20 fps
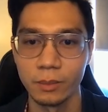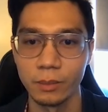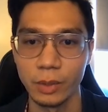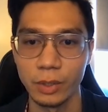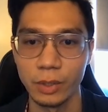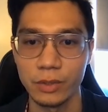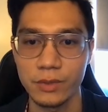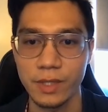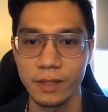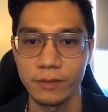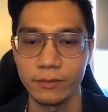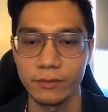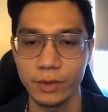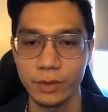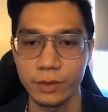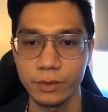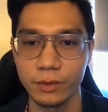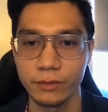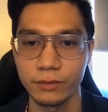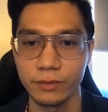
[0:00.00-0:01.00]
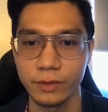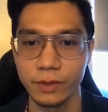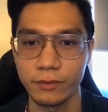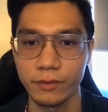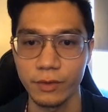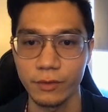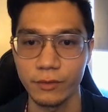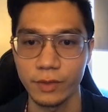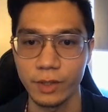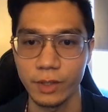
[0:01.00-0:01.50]
bird's eye view
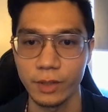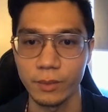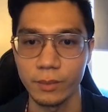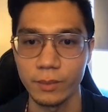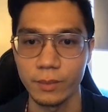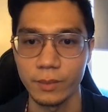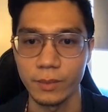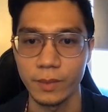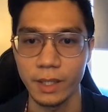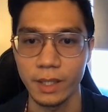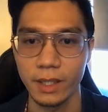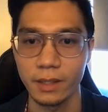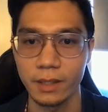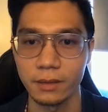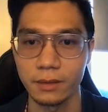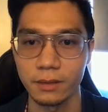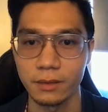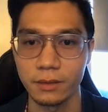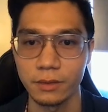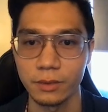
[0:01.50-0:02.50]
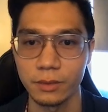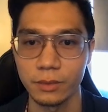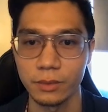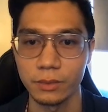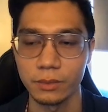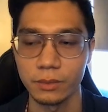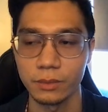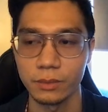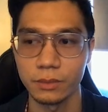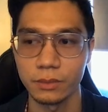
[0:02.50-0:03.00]
of the film, and
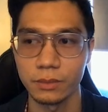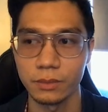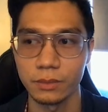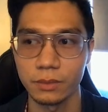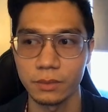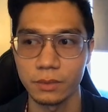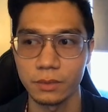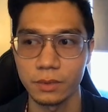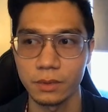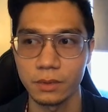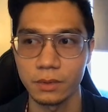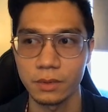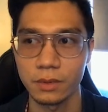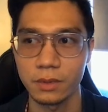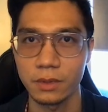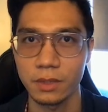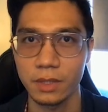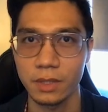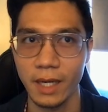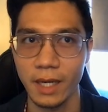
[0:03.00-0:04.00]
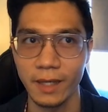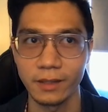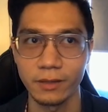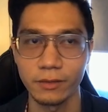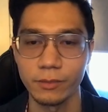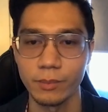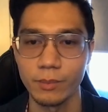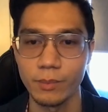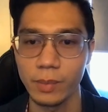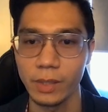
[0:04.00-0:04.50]
you kind
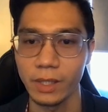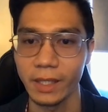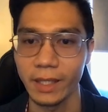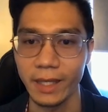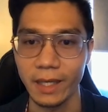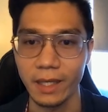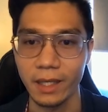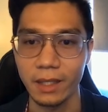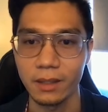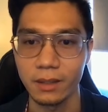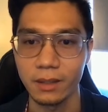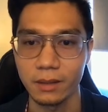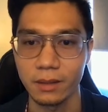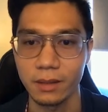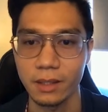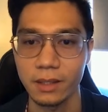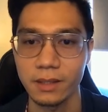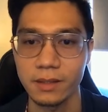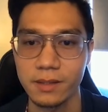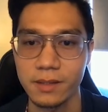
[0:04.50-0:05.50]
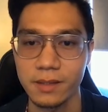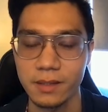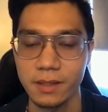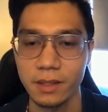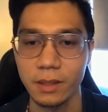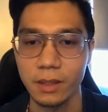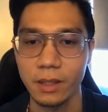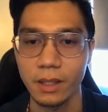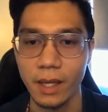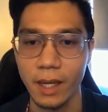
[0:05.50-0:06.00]
of play and
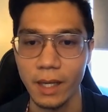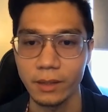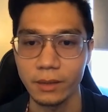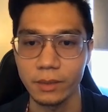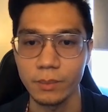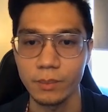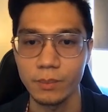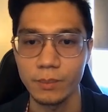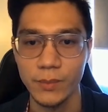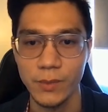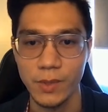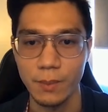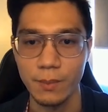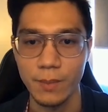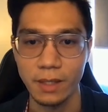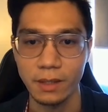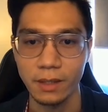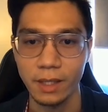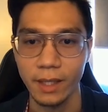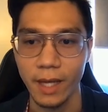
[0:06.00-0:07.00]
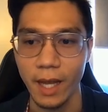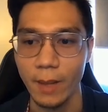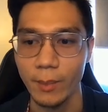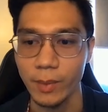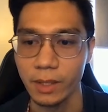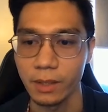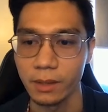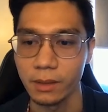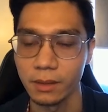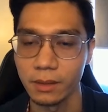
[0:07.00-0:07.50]
see how to make that
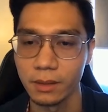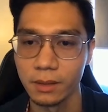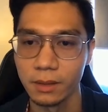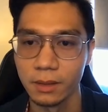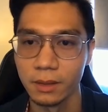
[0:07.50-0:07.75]
happen.